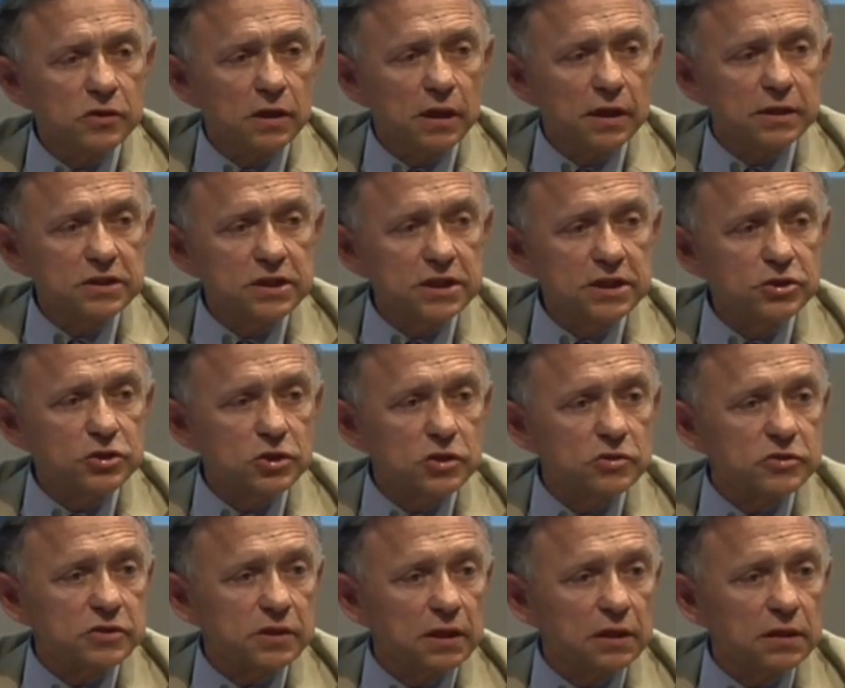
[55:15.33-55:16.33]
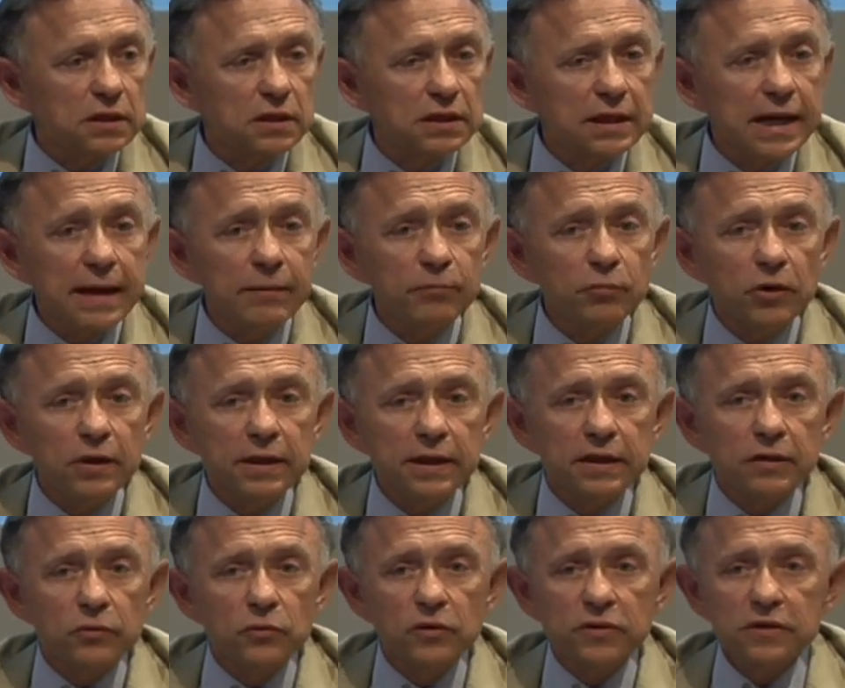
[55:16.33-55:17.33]
uh, teachers are
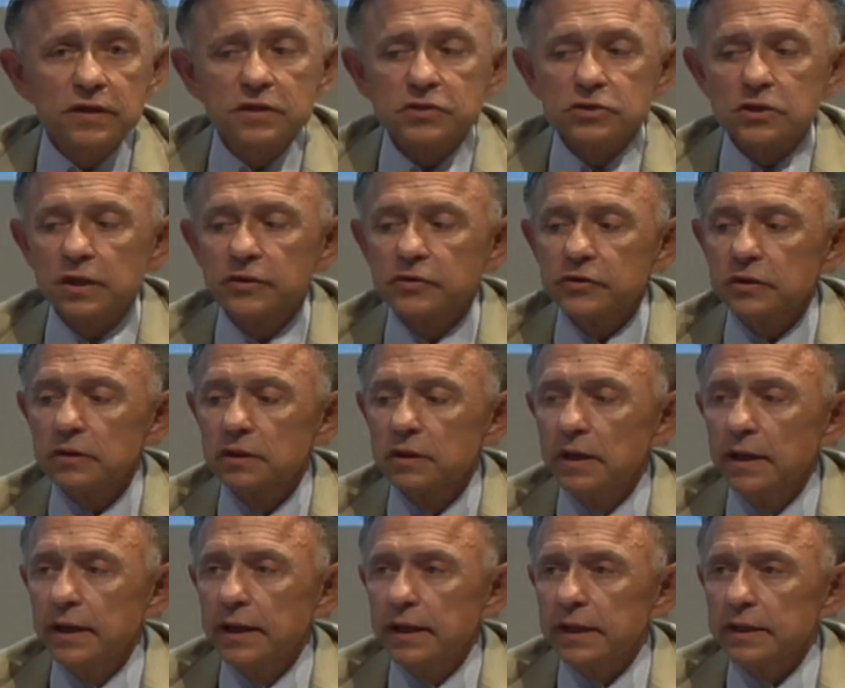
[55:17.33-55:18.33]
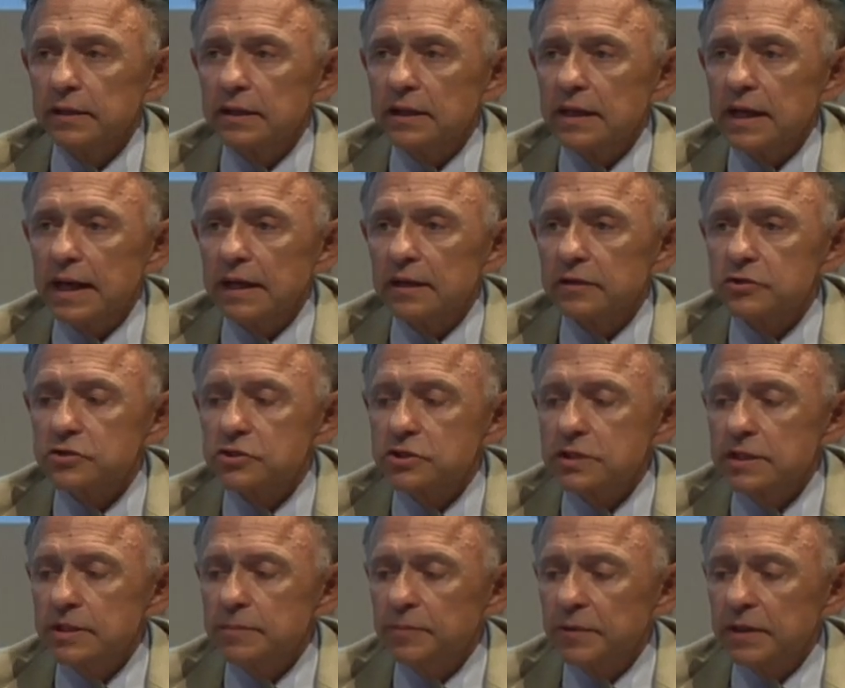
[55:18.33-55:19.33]
collaborating with each other in the knowledge
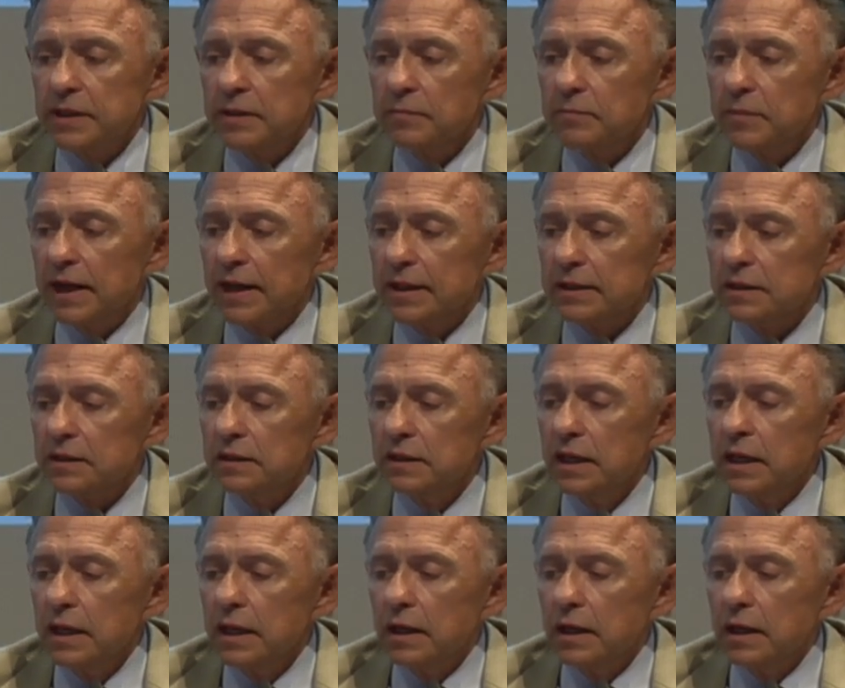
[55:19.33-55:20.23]
deepening model,